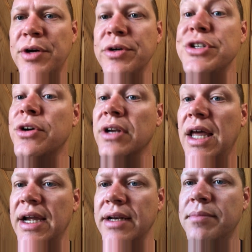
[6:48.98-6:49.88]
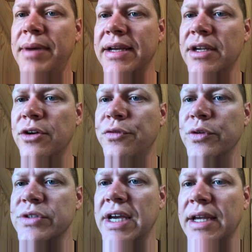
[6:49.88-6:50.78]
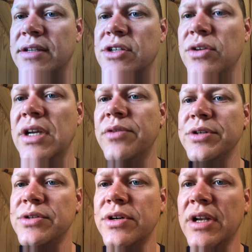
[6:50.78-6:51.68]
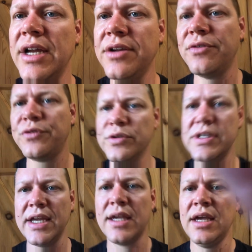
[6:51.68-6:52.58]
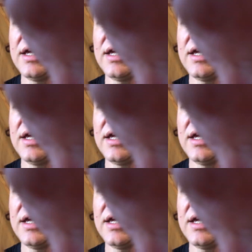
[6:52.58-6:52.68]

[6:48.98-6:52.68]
return line back in your fuel tank. So you need a return line in your fuel tank.